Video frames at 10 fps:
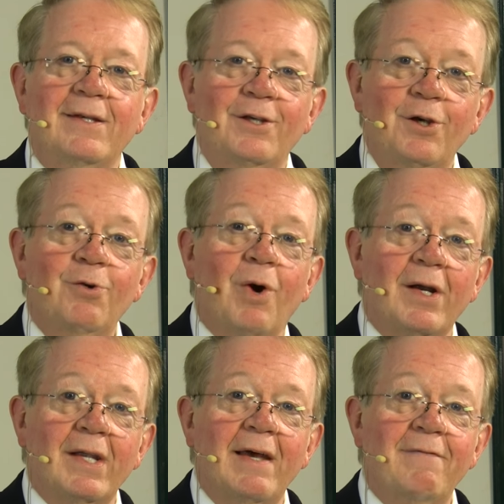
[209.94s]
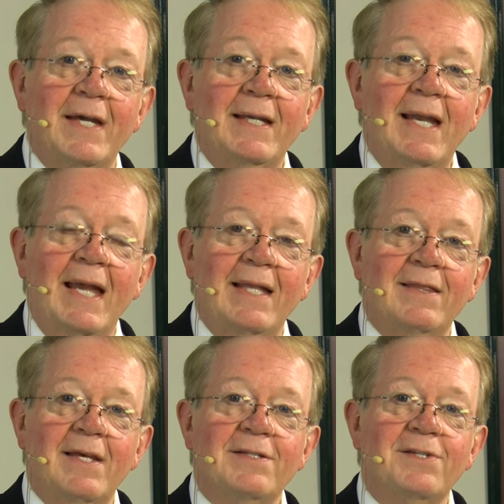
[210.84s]
You are living
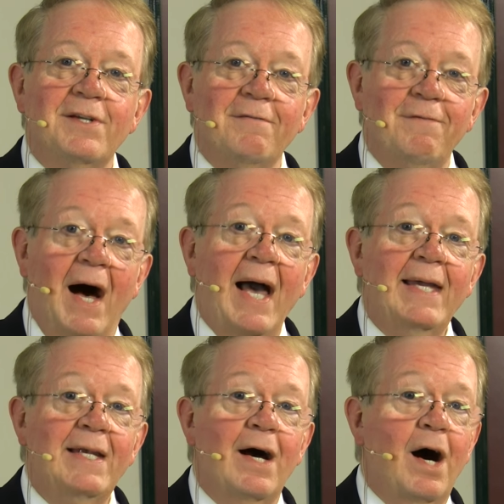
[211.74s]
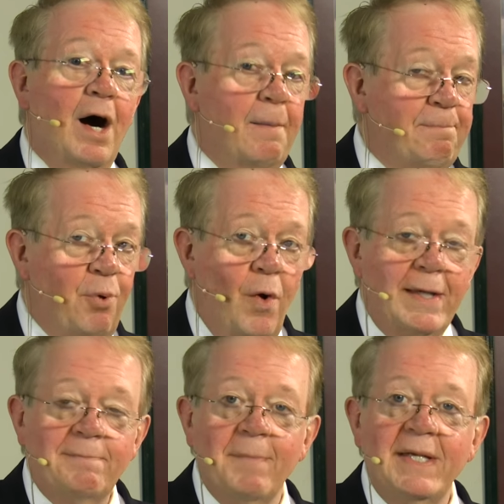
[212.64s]
in this divine
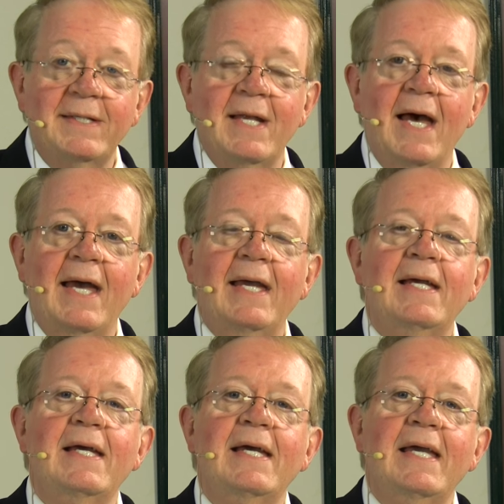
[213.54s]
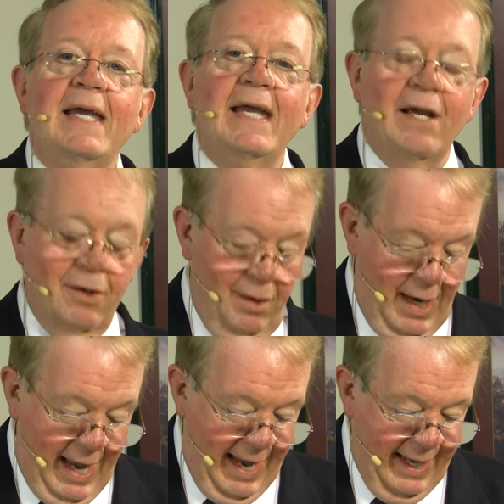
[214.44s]
appointment day
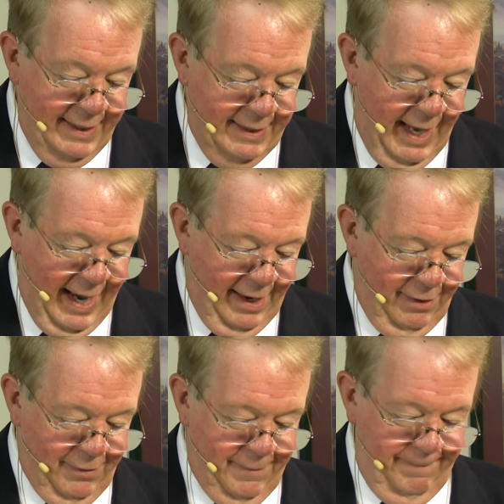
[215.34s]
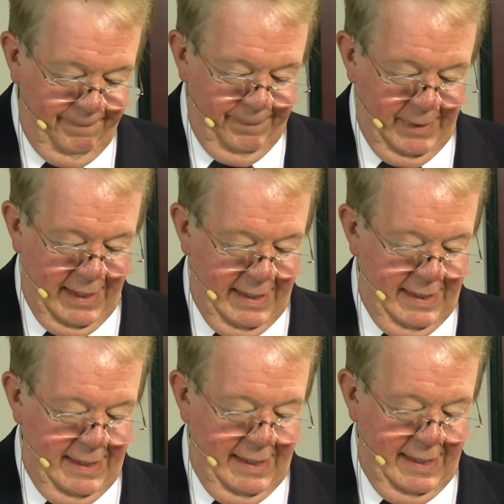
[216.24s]
here and now.
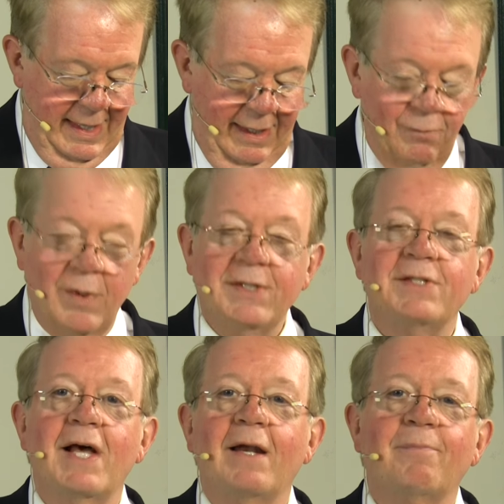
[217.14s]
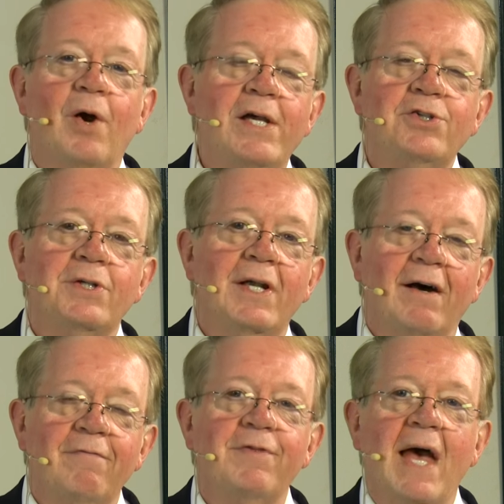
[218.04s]
And with celebration
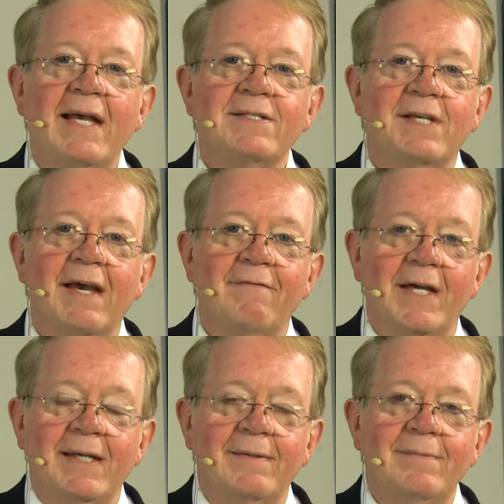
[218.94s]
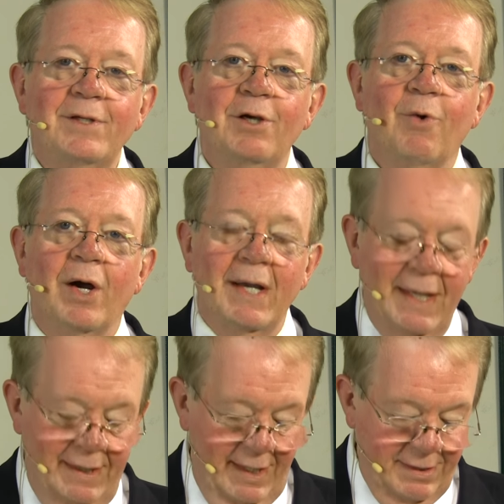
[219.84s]
of thanksgiving, you are
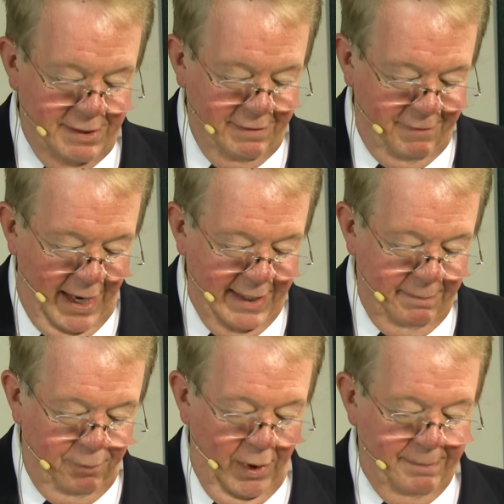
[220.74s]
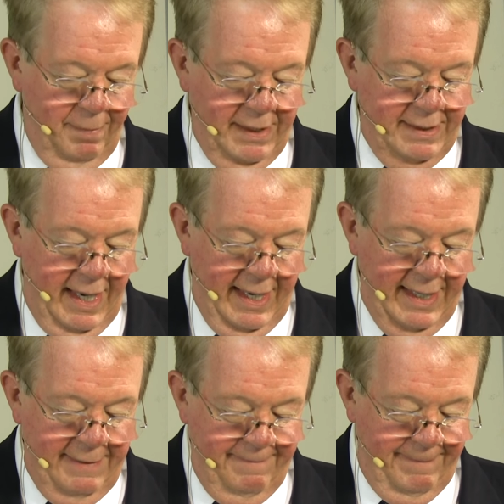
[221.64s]
in this divine appointment day.